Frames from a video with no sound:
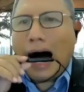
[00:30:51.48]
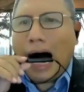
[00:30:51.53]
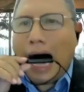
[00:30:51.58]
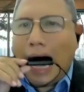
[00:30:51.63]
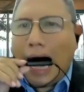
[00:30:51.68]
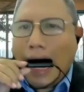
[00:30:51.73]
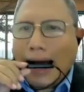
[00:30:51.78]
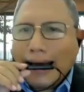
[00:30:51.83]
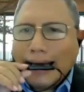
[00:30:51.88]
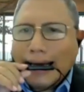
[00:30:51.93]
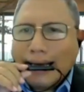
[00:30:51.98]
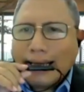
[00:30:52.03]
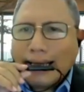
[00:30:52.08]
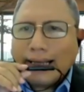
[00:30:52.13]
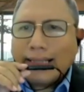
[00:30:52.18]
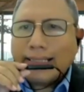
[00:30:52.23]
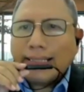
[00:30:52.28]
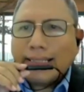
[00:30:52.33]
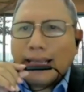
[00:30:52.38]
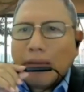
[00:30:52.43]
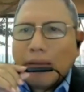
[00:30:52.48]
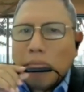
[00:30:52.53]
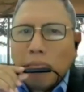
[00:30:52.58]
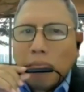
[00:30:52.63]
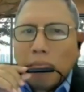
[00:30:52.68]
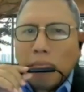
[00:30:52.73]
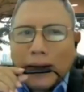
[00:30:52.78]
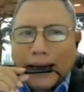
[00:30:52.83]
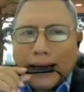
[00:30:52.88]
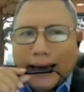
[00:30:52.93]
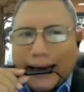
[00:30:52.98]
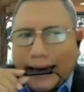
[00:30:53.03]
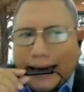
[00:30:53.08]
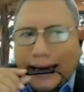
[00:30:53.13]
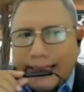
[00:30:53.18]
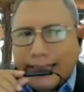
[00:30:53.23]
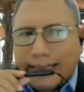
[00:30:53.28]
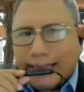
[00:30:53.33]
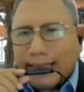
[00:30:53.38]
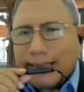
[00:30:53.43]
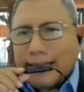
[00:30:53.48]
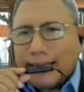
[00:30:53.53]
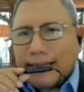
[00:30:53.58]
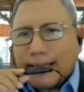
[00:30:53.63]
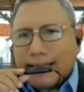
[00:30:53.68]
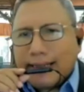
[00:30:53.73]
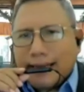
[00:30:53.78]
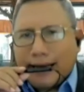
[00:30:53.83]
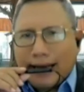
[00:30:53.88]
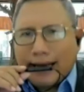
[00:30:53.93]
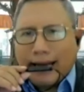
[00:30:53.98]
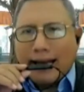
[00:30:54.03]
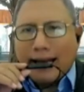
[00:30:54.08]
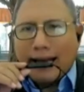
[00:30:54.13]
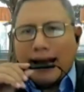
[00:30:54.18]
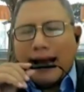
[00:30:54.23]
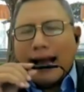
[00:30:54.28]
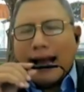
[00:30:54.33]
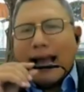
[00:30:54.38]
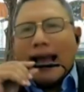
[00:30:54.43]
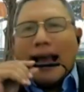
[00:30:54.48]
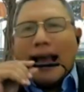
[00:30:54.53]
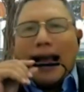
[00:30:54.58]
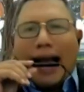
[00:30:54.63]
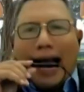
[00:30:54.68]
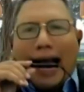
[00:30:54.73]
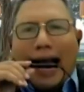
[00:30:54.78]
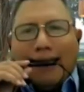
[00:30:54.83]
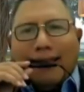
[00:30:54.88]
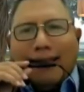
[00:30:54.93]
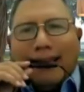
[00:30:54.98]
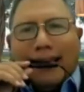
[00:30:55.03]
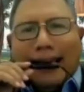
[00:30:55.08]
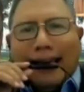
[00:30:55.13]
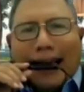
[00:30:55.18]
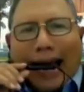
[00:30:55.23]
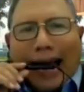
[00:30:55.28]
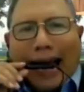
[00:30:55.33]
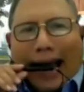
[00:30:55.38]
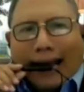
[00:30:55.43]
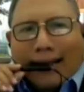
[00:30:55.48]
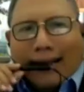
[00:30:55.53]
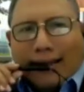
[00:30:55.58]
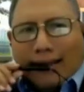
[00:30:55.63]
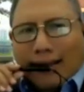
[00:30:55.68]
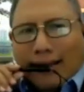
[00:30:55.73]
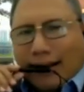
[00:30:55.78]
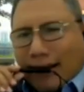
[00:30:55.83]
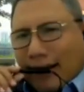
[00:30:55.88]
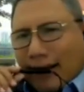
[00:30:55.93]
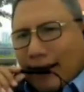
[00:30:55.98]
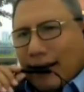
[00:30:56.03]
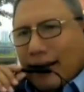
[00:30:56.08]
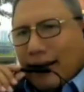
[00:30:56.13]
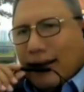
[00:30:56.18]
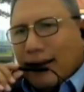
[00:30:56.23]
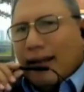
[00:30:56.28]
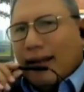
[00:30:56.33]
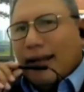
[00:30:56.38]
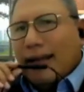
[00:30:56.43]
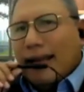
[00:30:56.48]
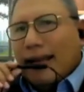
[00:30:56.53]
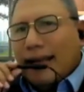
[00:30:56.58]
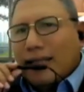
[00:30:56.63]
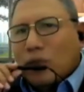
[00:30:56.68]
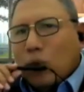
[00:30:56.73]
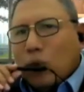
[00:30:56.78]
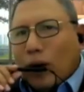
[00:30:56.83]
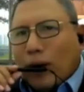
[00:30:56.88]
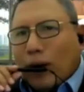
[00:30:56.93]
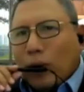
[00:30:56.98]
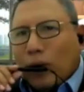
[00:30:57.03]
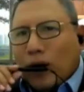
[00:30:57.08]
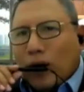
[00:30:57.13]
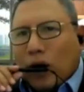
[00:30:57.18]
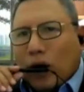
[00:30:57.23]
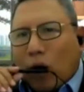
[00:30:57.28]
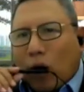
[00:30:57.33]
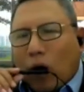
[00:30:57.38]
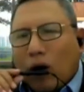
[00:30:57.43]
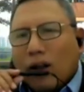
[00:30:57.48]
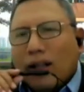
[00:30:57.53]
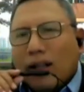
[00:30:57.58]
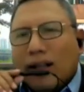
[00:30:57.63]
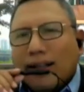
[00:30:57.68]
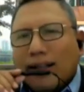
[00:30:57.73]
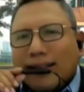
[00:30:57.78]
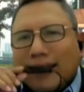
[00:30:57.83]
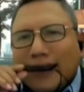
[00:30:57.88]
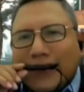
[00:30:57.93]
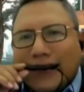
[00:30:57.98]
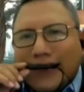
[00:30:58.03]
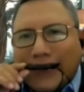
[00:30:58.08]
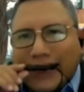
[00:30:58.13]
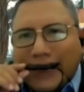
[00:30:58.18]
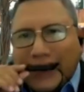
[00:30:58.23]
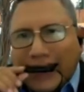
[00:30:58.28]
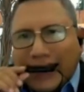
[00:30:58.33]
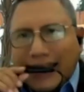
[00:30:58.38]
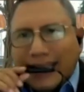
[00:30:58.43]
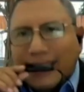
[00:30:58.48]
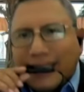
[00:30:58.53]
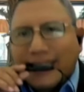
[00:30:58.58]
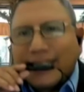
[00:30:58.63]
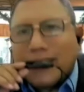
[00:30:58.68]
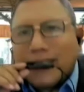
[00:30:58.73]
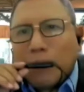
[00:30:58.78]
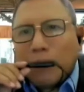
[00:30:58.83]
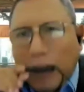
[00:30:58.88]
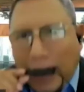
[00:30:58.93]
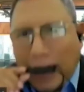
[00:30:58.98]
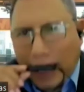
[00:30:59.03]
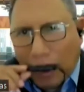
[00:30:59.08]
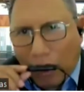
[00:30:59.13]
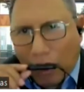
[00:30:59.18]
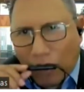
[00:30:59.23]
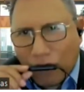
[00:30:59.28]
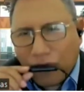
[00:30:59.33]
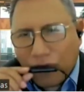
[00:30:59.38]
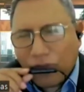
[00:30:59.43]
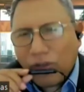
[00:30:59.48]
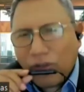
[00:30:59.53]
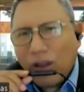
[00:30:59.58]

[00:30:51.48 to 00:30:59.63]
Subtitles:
I is implications. And the N is what we call the needs payoff.